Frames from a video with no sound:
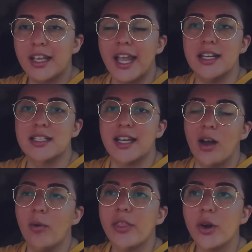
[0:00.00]
Kate's
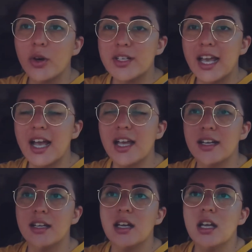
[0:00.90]
now with her
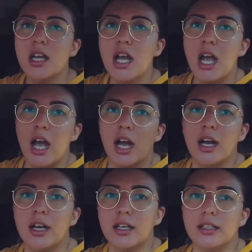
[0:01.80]
dad.
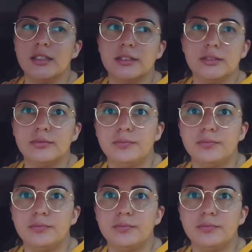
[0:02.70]
Uh,